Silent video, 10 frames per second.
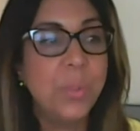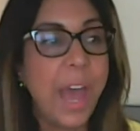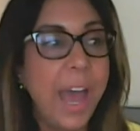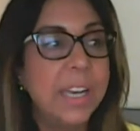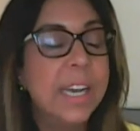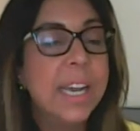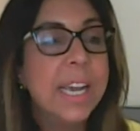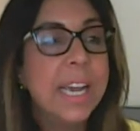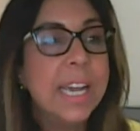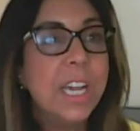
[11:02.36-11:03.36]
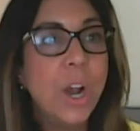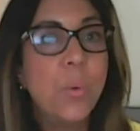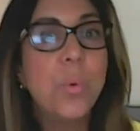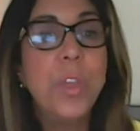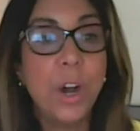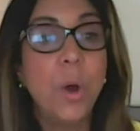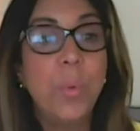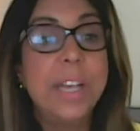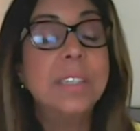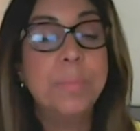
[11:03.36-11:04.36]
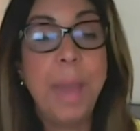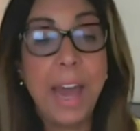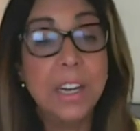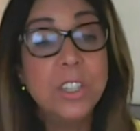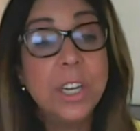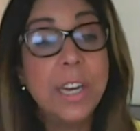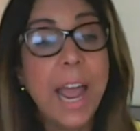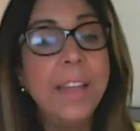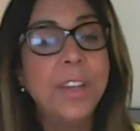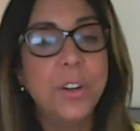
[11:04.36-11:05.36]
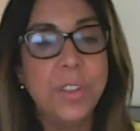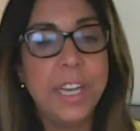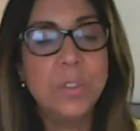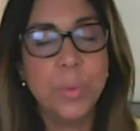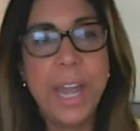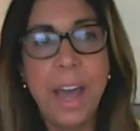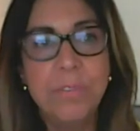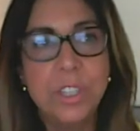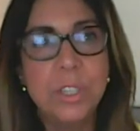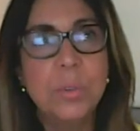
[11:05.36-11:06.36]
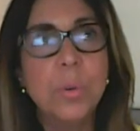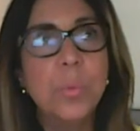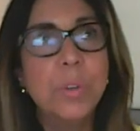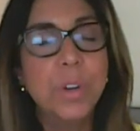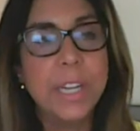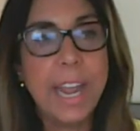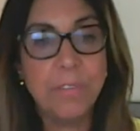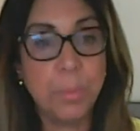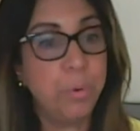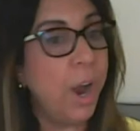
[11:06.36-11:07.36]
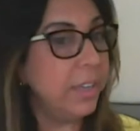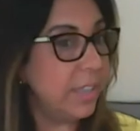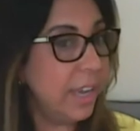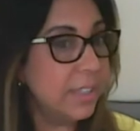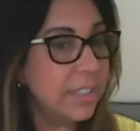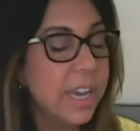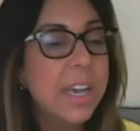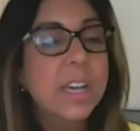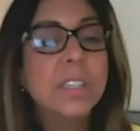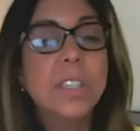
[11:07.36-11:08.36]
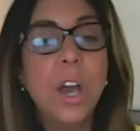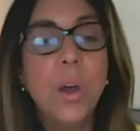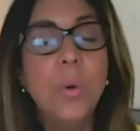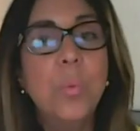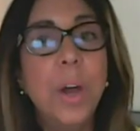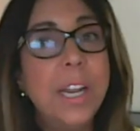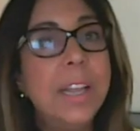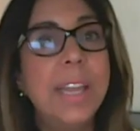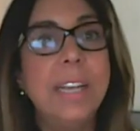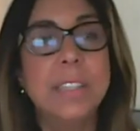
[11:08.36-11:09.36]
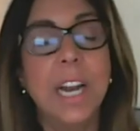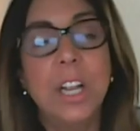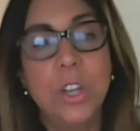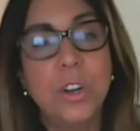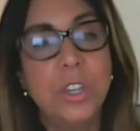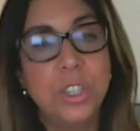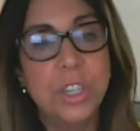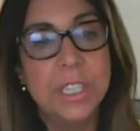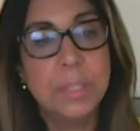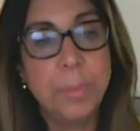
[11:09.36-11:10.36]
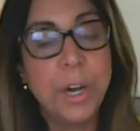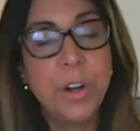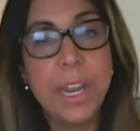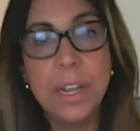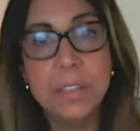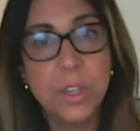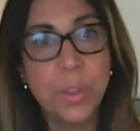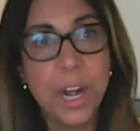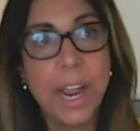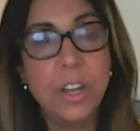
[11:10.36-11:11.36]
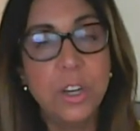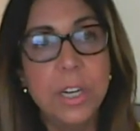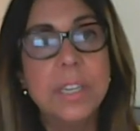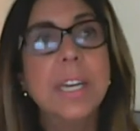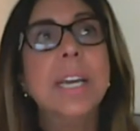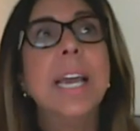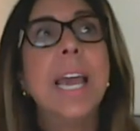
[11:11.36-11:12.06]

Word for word: you that you know there are ways to manage it and there are things we have to we really have to process so one of the things that i learned during this period so that i could